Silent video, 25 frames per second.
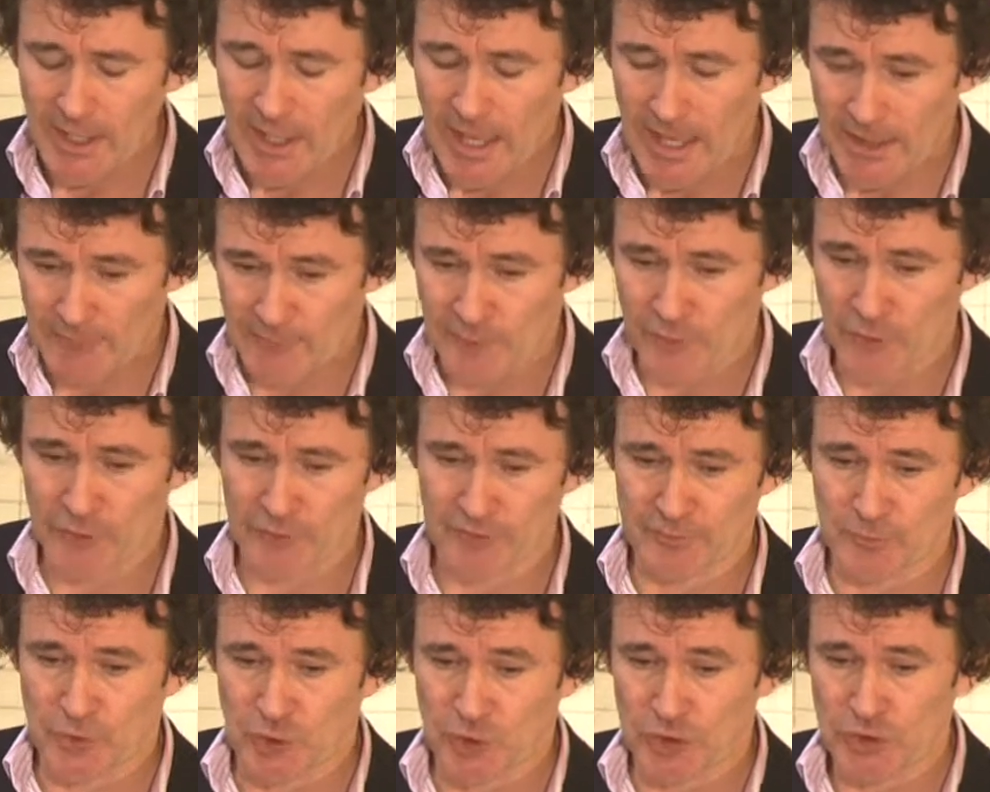
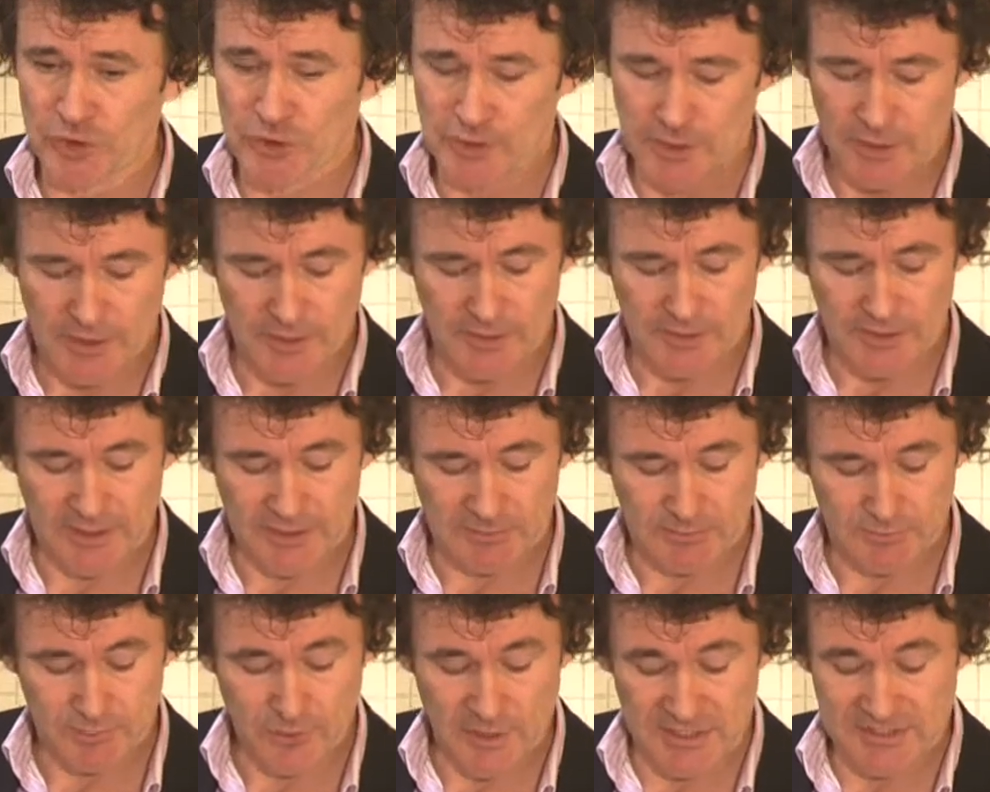Furthermore, the
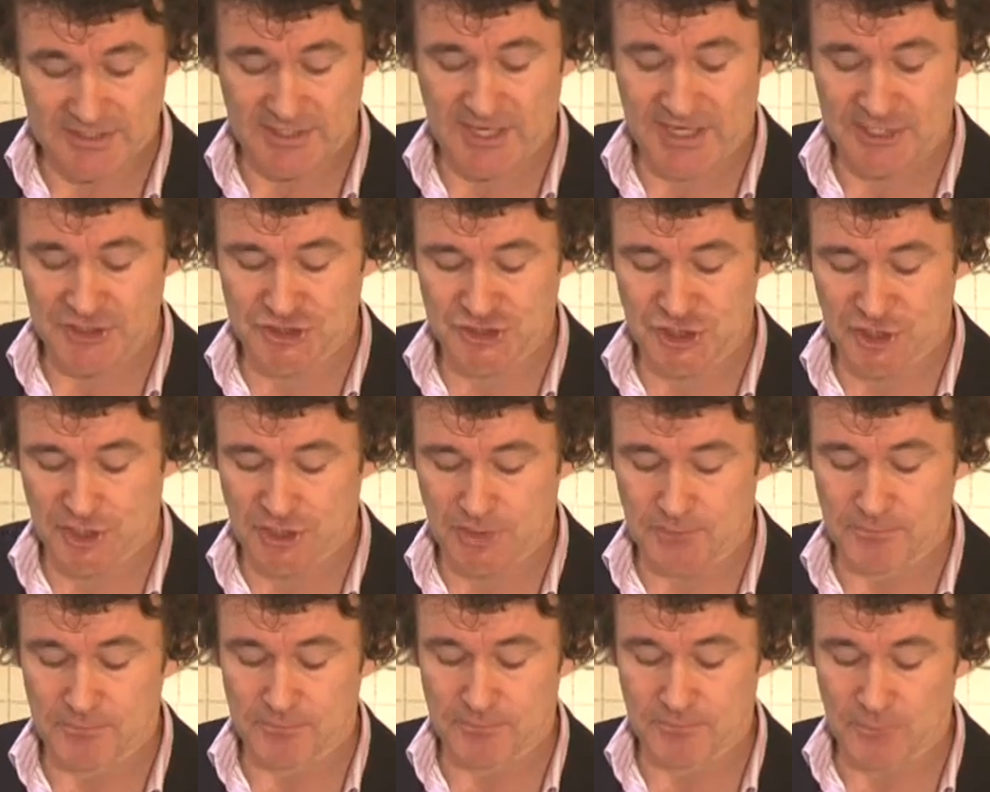
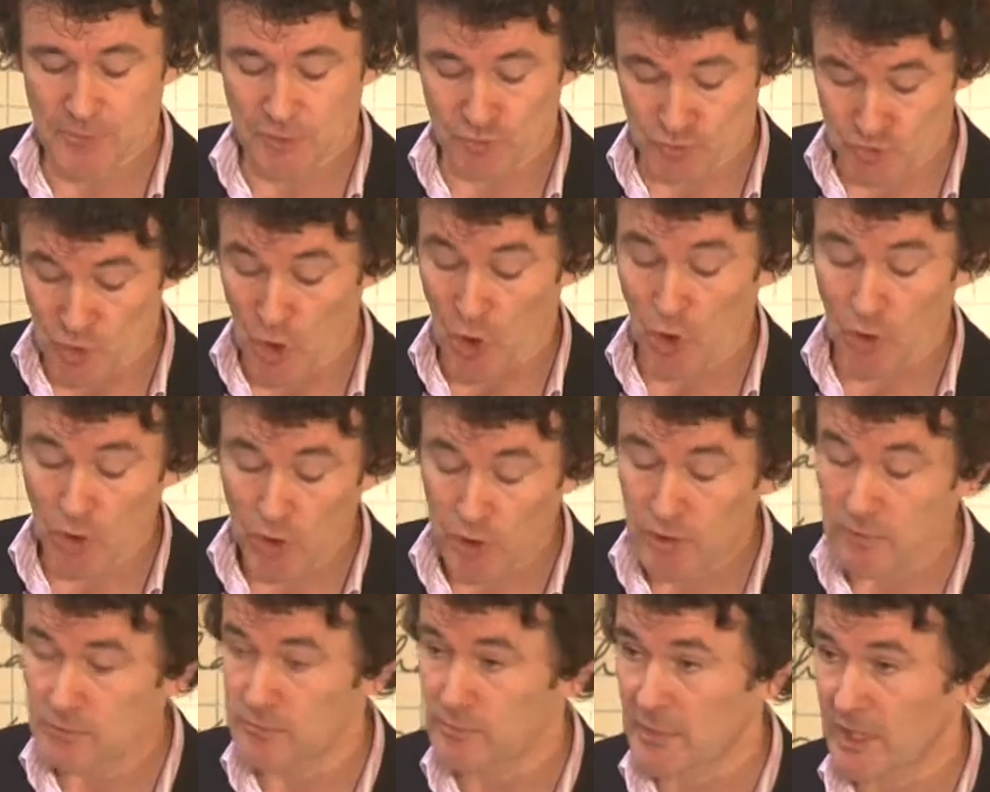presidential
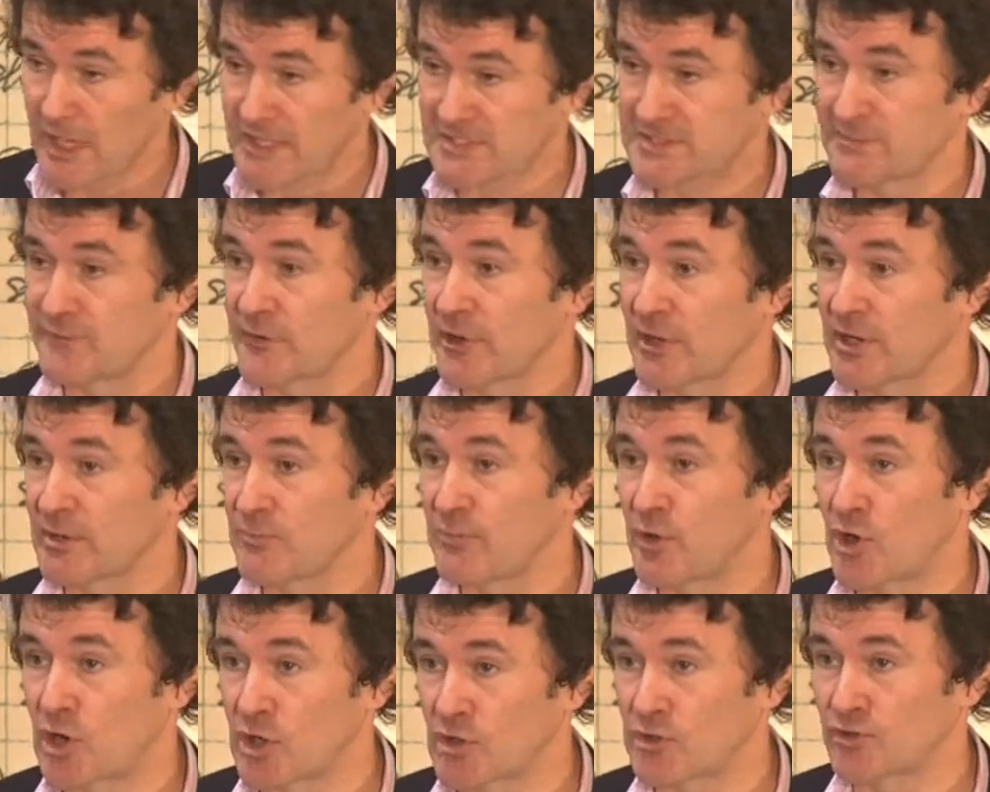role has a very
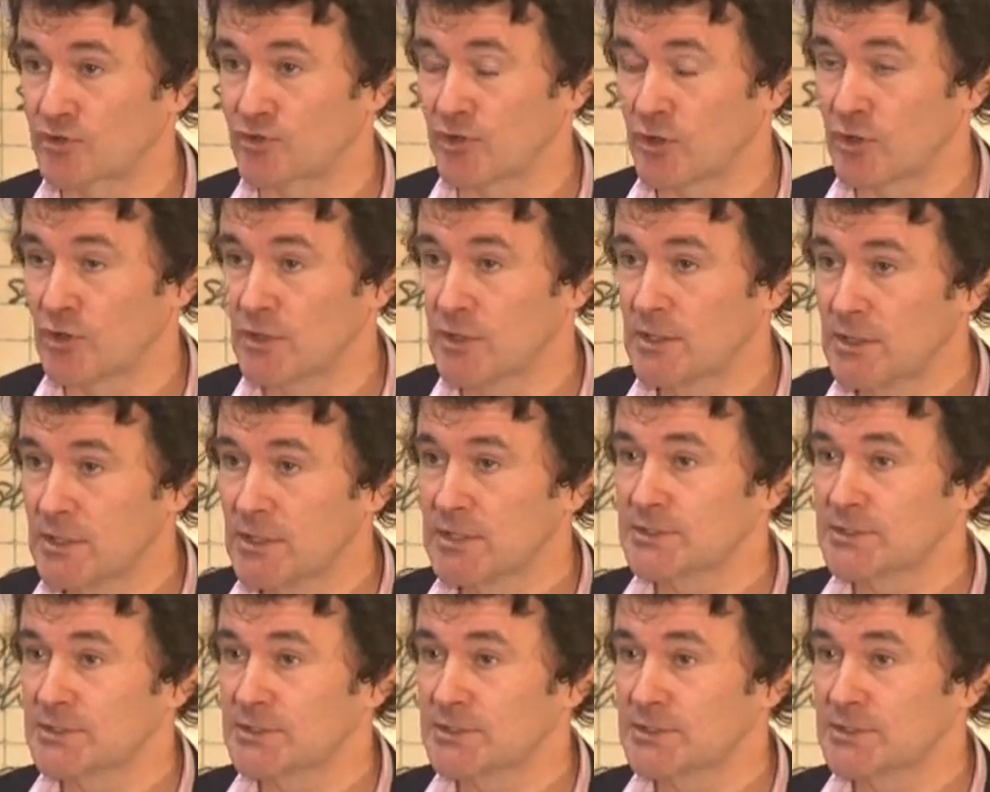important role.